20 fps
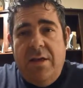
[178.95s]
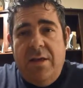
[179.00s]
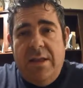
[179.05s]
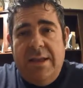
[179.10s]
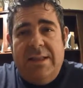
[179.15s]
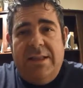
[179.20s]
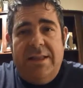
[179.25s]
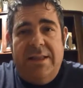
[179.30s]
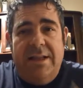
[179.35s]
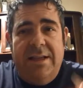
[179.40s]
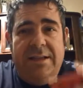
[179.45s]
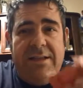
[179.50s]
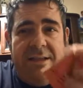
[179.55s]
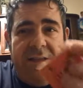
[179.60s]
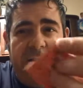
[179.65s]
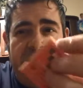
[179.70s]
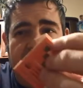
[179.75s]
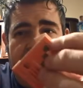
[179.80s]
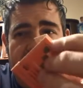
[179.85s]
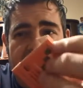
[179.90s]
like
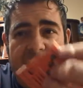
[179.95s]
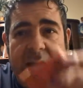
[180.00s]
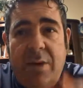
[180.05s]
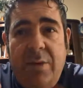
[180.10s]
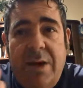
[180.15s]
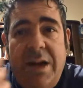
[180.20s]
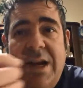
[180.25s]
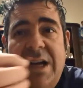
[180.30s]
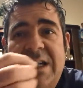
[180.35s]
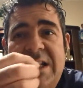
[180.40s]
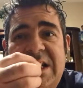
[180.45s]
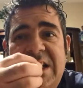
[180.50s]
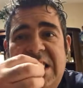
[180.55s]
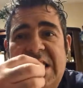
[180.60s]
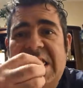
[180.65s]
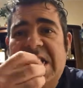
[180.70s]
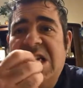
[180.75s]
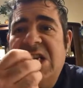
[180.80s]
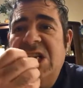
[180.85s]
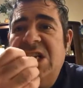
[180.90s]
this, and you get one out, and you're
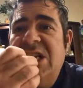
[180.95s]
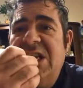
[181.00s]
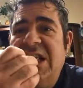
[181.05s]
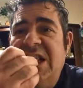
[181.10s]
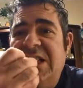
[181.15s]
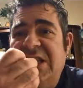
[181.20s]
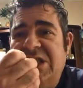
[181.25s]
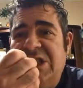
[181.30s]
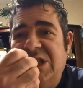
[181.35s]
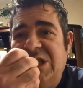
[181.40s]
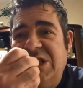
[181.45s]
like this,